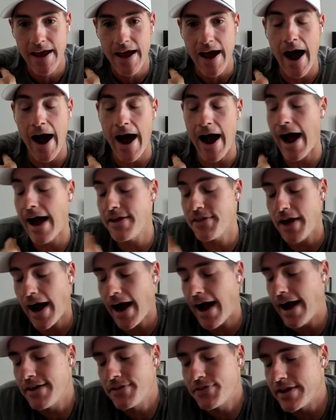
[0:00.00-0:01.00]

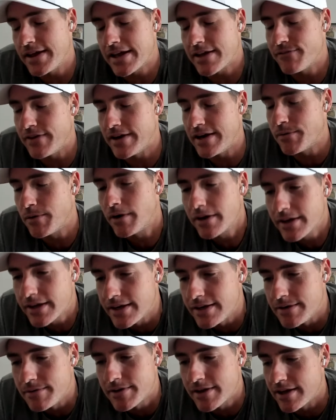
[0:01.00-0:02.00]
I think if anyone
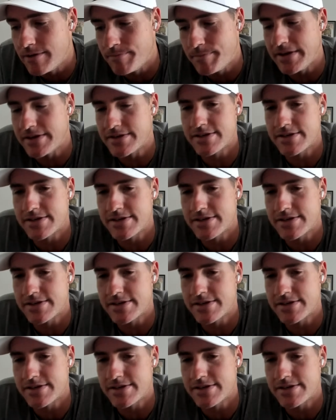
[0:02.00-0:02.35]
can beat